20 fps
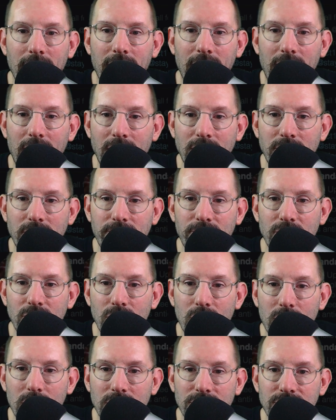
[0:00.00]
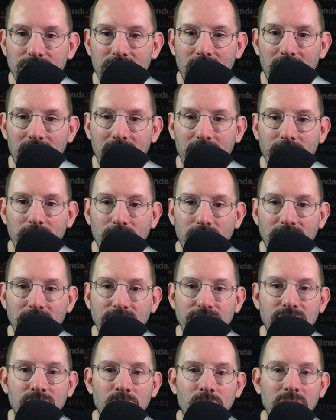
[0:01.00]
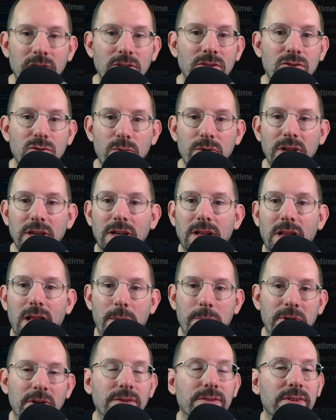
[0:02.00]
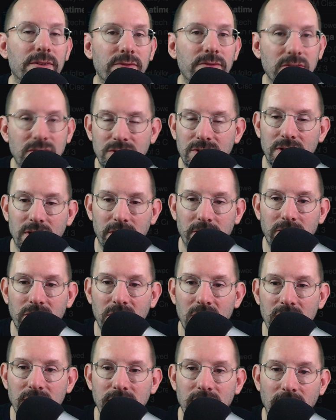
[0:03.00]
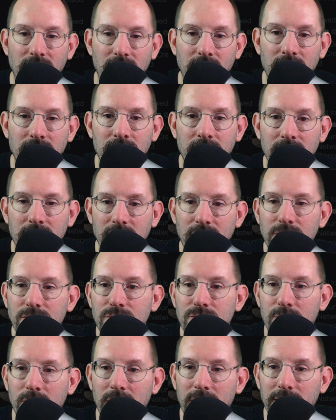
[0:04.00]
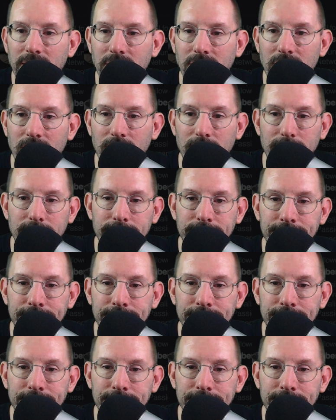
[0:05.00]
And if you notice, I have location within 20 kilometers of the city of London. Here's what I can do.